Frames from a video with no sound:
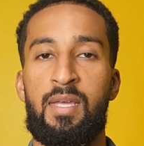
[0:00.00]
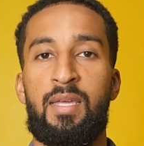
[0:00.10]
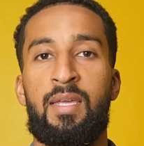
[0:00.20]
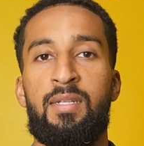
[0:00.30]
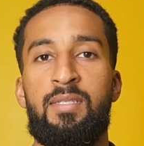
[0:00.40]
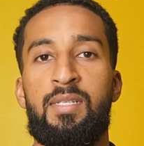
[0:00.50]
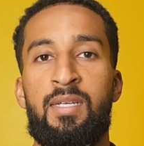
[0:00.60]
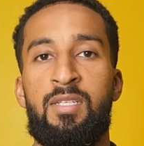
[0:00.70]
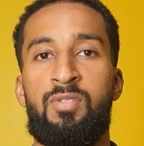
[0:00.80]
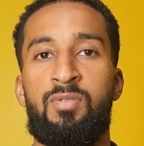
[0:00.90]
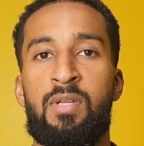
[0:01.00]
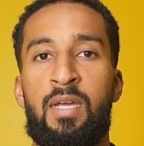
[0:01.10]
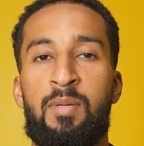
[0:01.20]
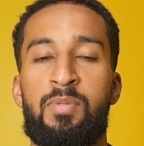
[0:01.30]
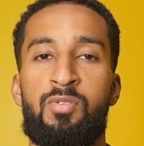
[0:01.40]
can lead to issues like
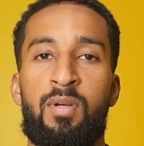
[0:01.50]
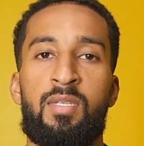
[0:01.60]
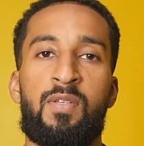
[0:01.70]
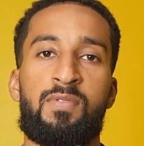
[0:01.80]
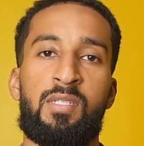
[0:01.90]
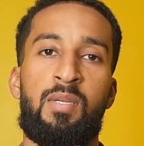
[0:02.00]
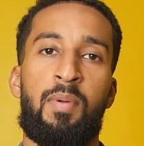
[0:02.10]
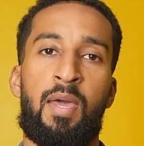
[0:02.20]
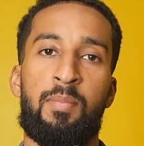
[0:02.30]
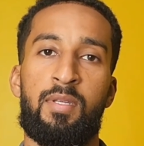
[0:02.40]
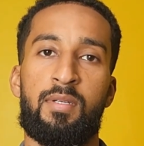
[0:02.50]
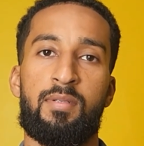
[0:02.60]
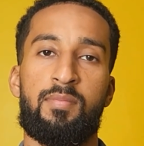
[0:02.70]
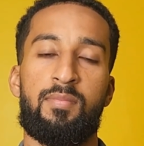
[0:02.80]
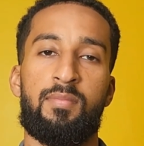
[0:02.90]
obstructive sleep apnea.
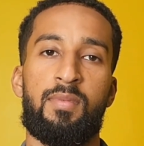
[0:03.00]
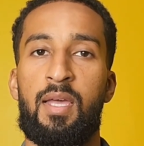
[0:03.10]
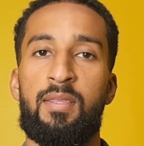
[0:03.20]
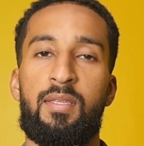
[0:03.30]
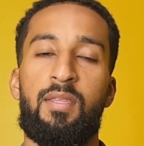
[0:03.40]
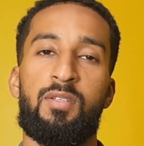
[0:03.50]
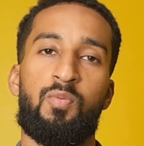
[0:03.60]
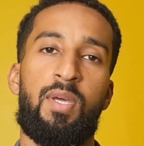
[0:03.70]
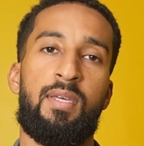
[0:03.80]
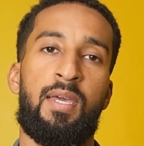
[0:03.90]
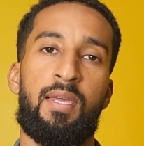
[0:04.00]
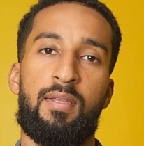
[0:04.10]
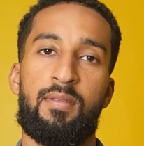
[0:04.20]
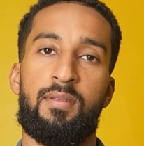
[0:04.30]
And then there's weight gain.